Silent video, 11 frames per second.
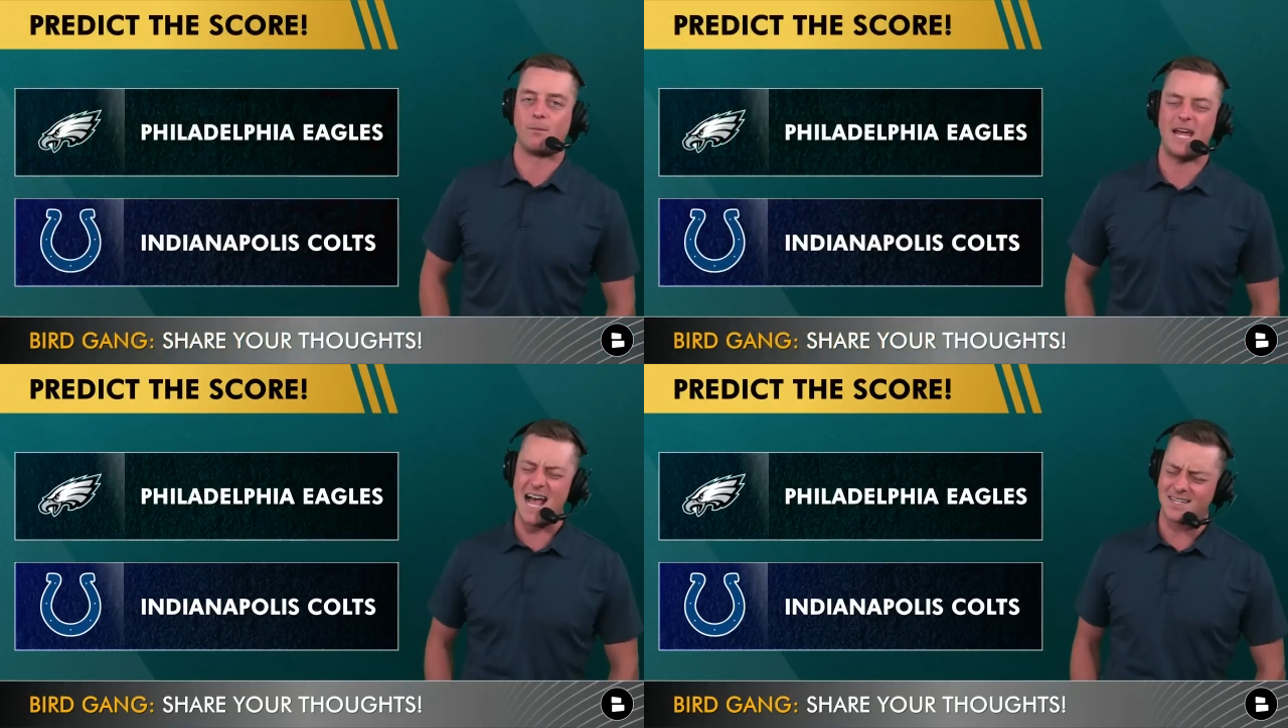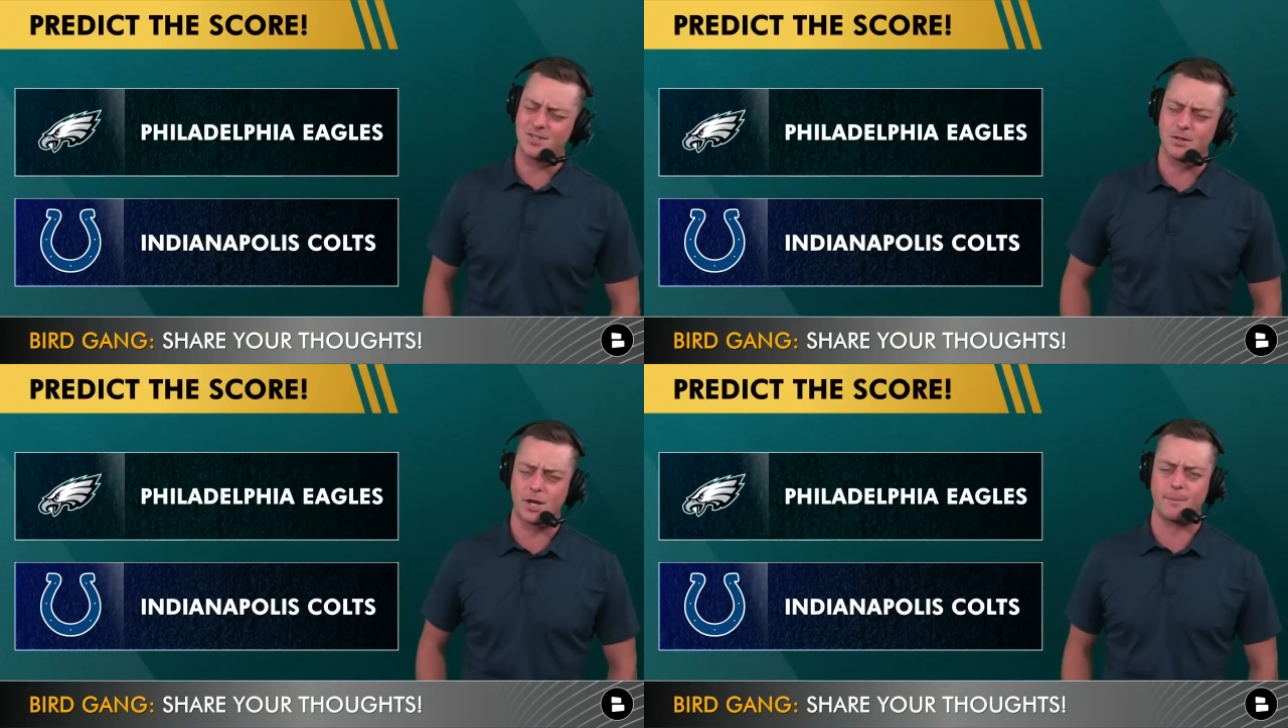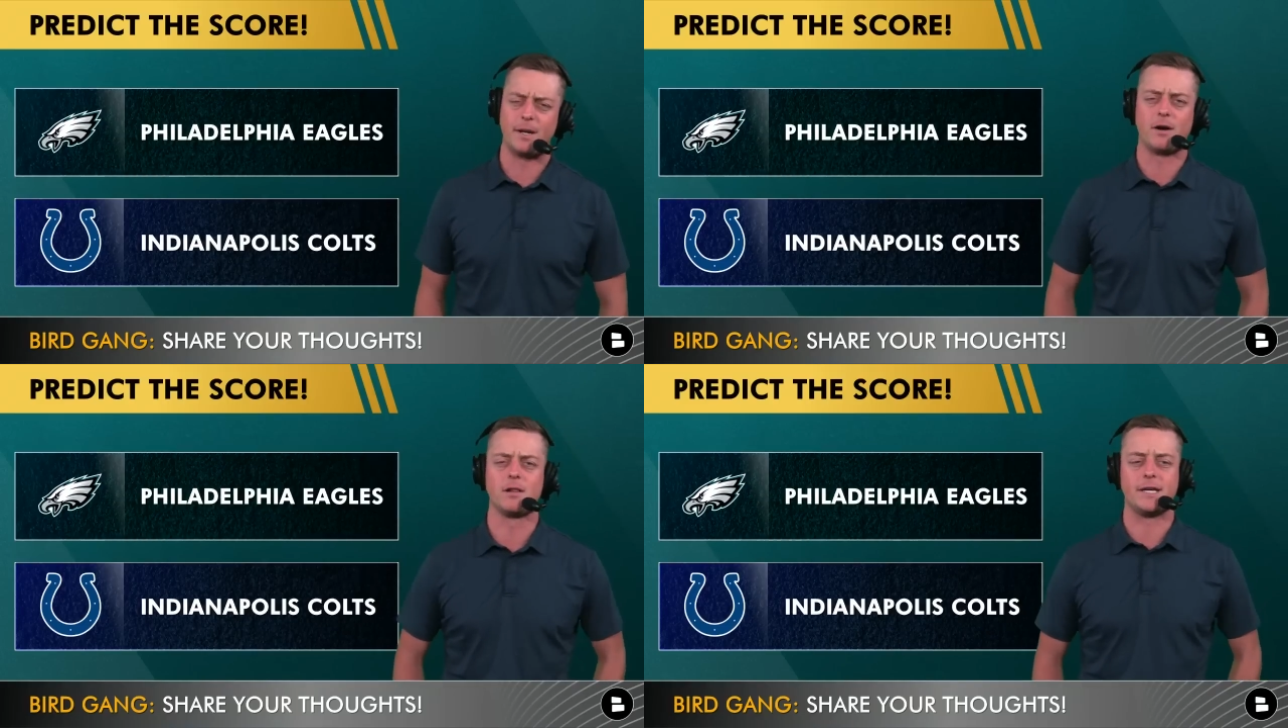We asked you a little
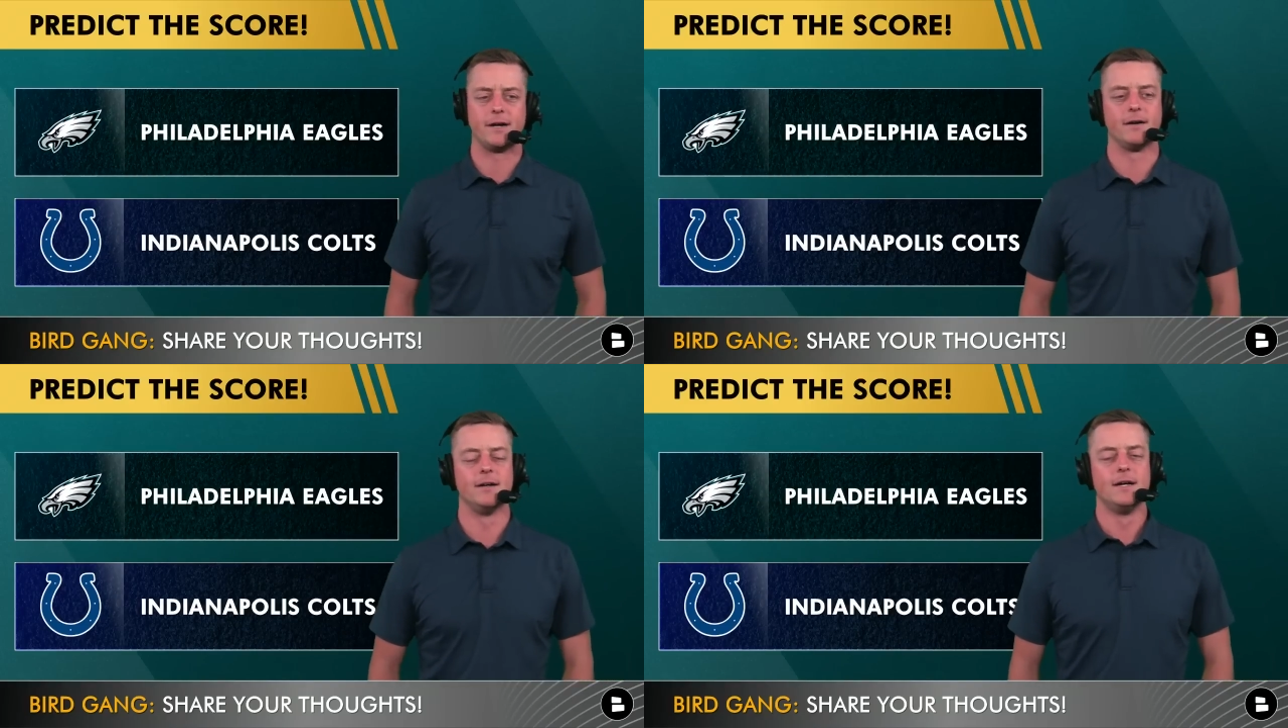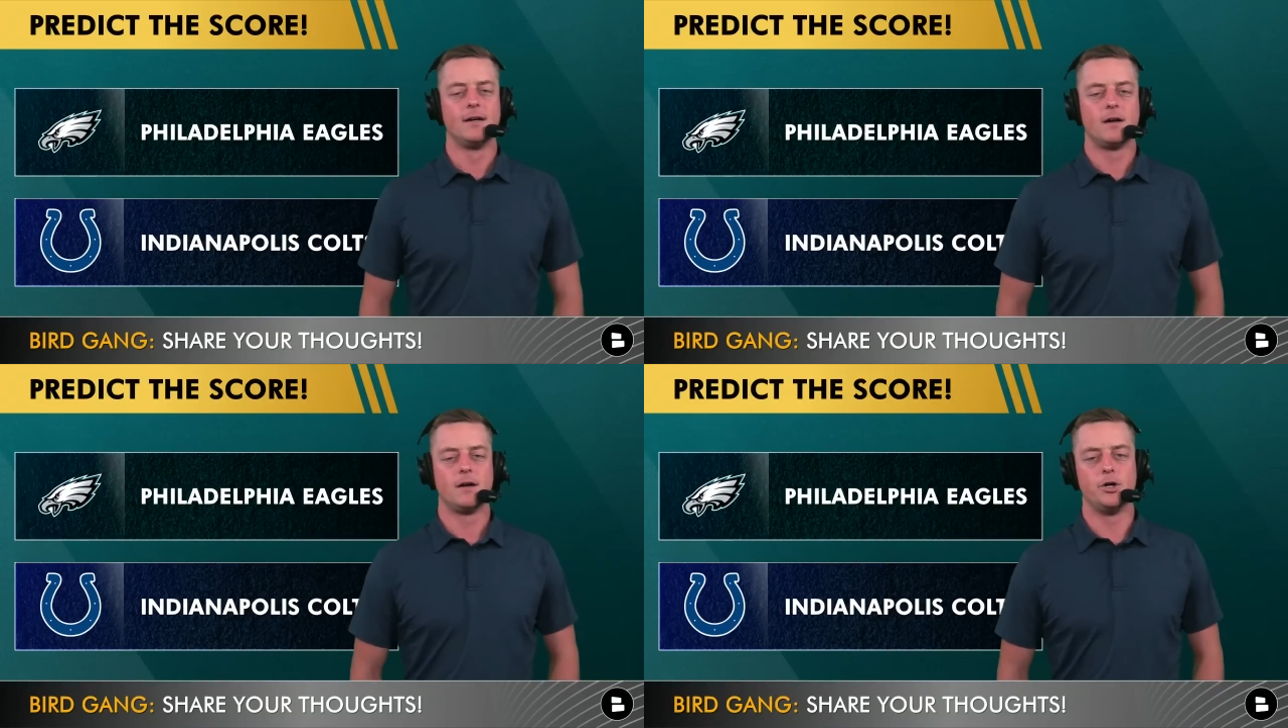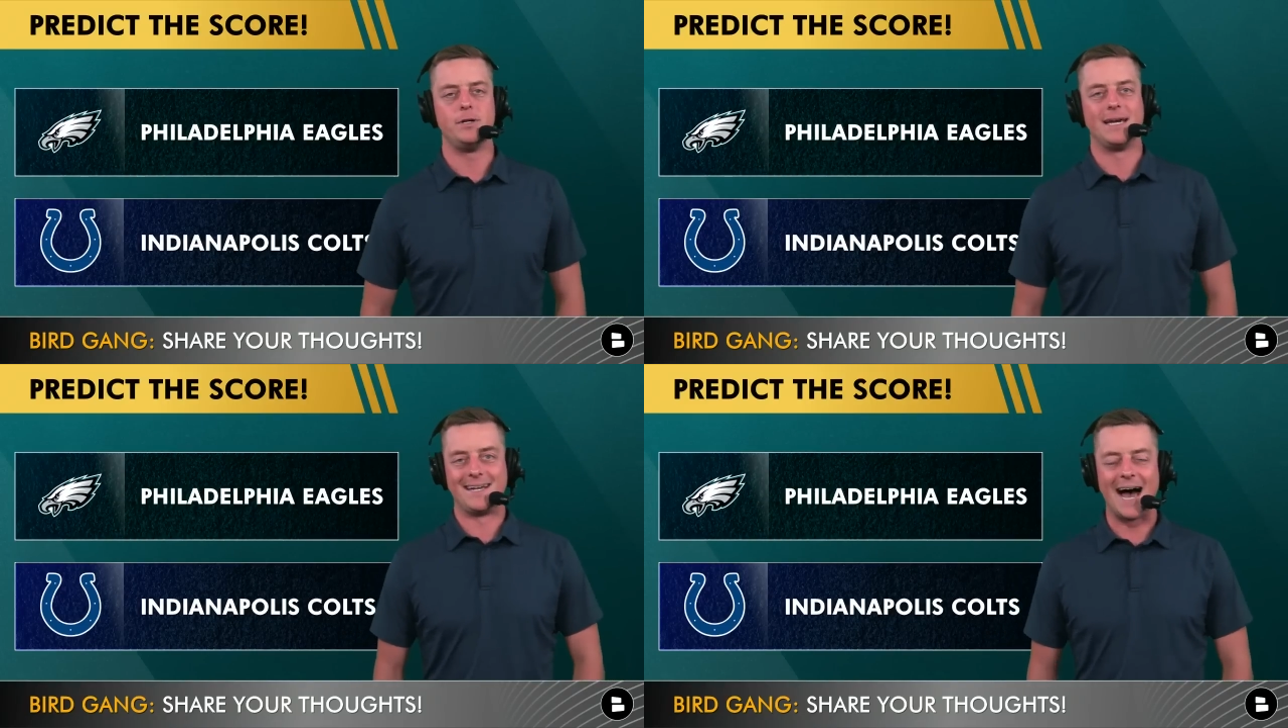bit earlier who
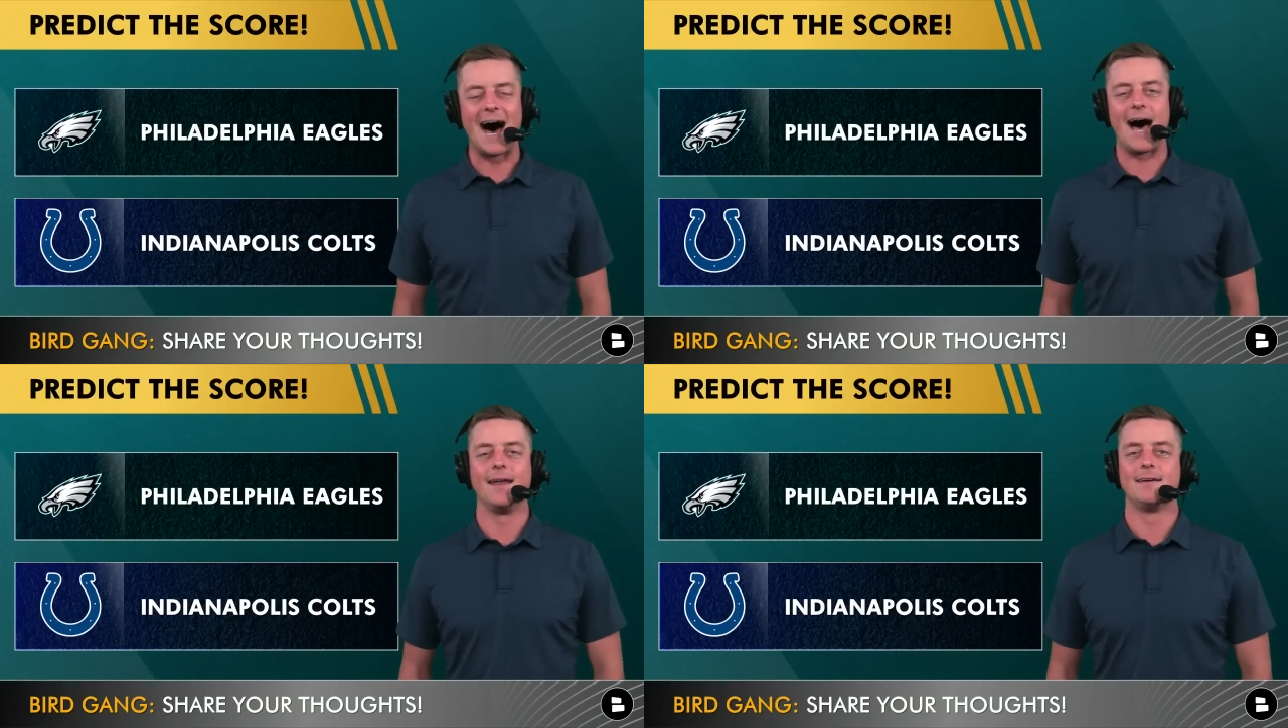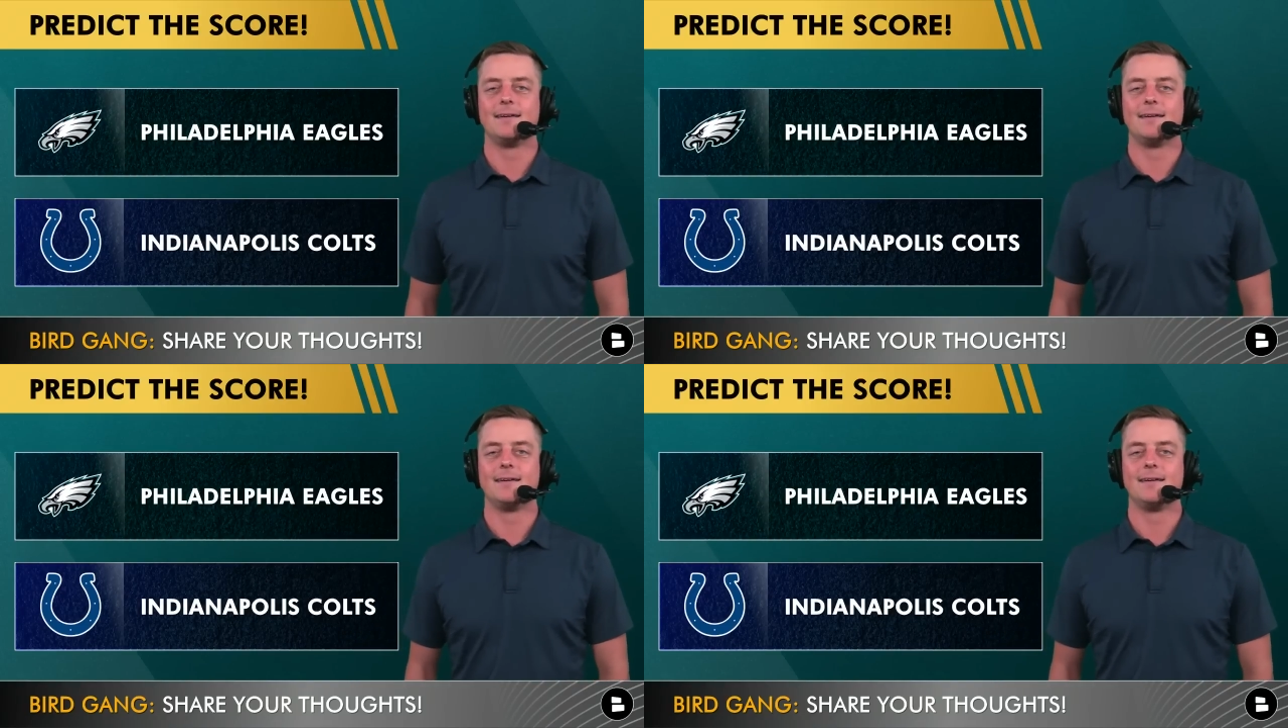you got.